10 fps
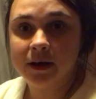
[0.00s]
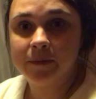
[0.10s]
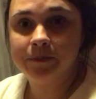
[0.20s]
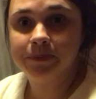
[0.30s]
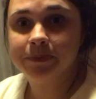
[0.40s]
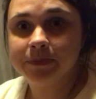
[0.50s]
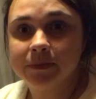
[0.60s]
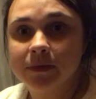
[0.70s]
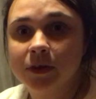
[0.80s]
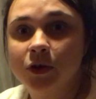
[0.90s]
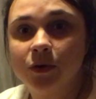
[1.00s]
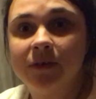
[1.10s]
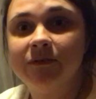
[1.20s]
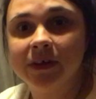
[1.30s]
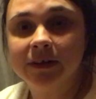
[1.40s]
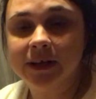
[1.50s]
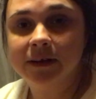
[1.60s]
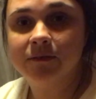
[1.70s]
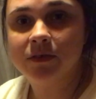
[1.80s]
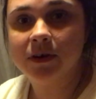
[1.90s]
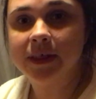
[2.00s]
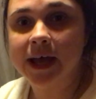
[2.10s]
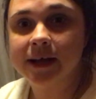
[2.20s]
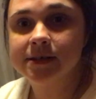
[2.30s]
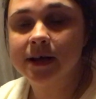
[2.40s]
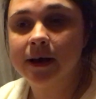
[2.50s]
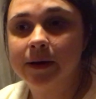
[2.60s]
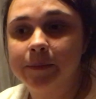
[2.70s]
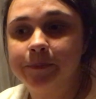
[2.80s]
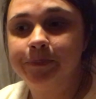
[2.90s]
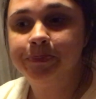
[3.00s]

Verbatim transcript: um, you know, to fill in for that um,